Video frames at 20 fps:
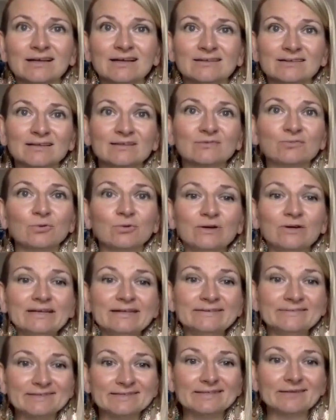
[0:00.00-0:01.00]
that's what
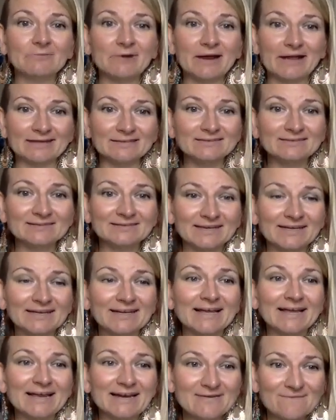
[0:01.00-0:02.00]
leaves the rest
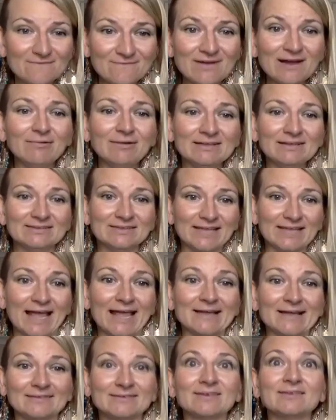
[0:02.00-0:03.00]
in a very
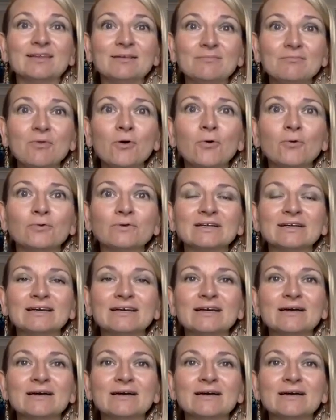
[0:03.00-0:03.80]
scarcity mode.